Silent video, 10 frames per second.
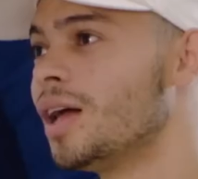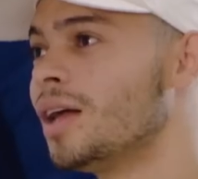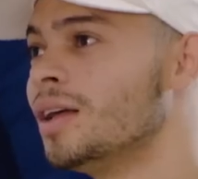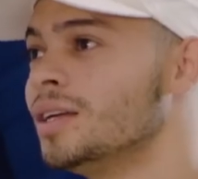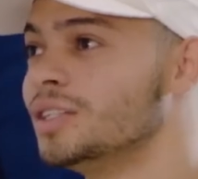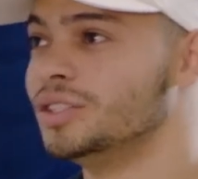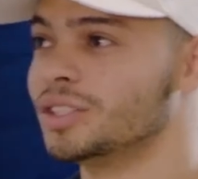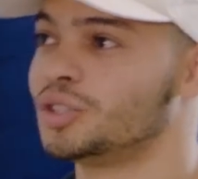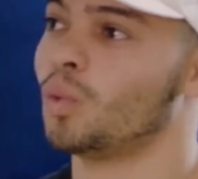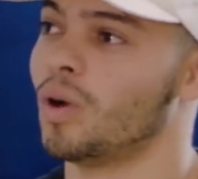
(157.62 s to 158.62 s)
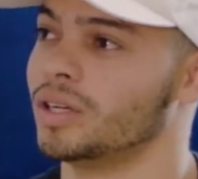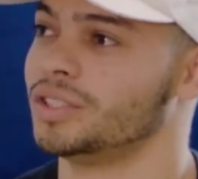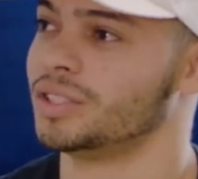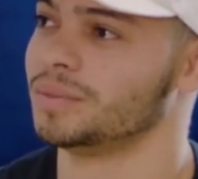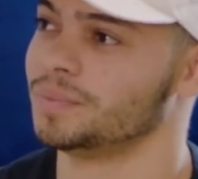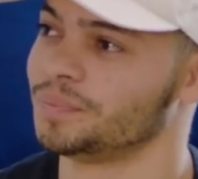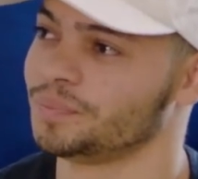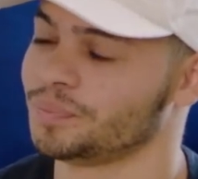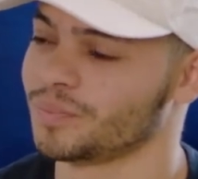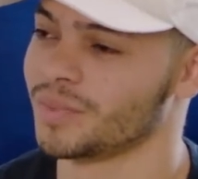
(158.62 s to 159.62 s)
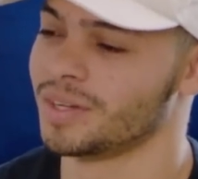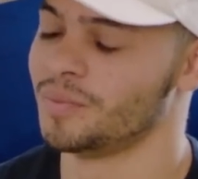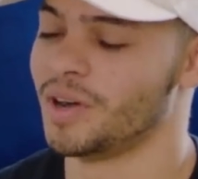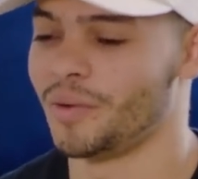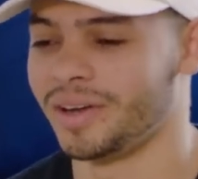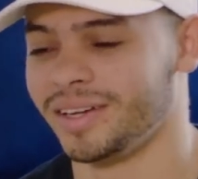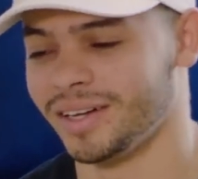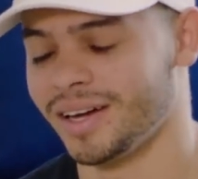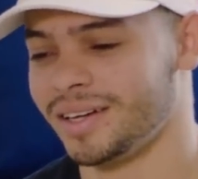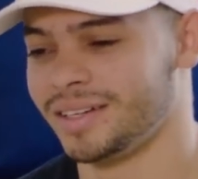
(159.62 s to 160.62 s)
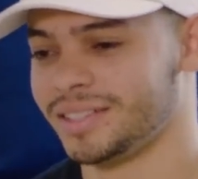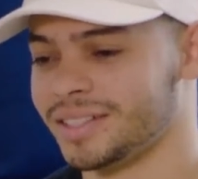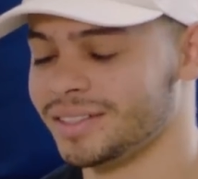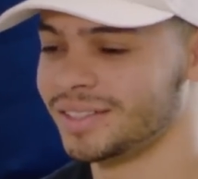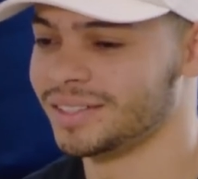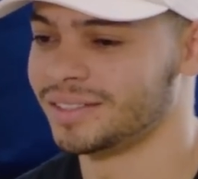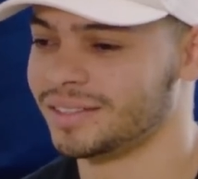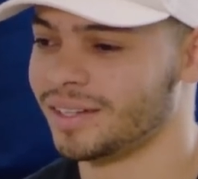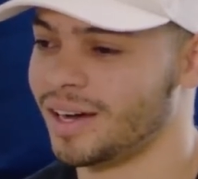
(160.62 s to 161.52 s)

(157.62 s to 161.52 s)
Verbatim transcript: there just to watch. But when I got there on the contest,